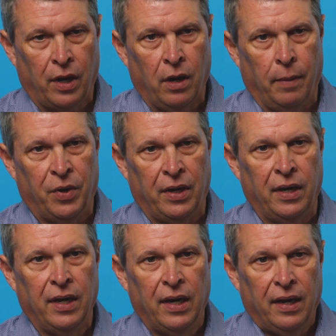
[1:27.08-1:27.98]
the
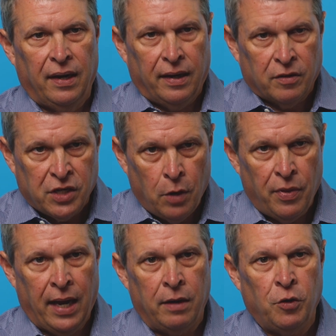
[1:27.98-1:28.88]
company so
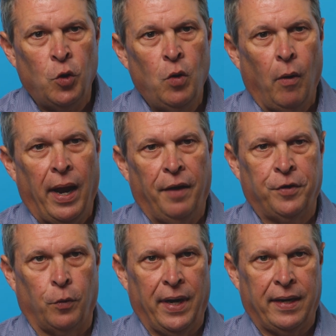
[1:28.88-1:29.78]
that you don't
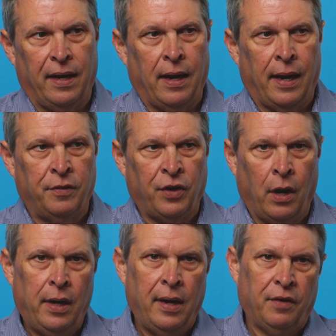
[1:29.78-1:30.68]
have to recognize
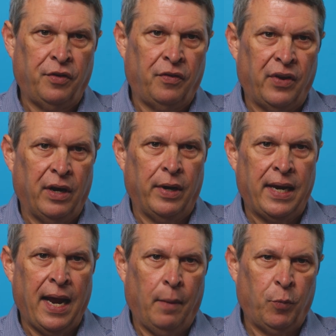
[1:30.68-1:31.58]

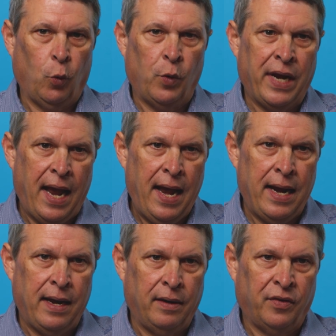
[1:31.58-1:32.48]
unnecessary capital
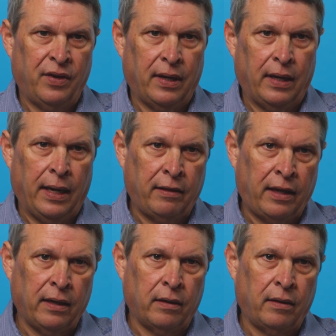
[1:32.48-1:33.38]
gains at
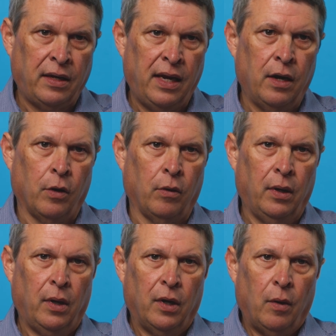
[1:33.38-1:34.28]
the end of the
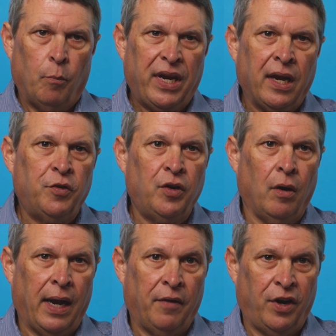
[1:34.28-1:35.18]
year because you
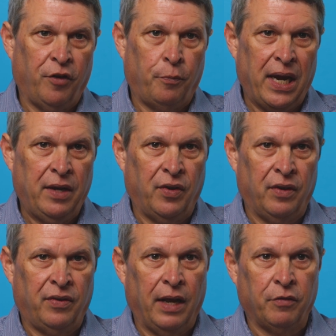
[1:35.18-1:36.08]
don't have enough
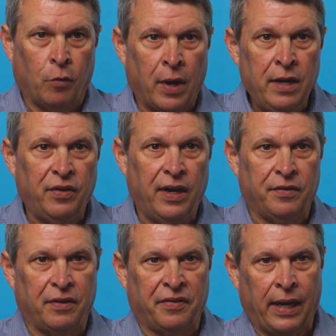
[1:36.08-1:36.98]
basis. As crazy
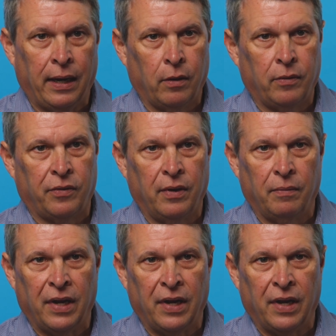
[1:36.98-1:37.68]
as it sounds,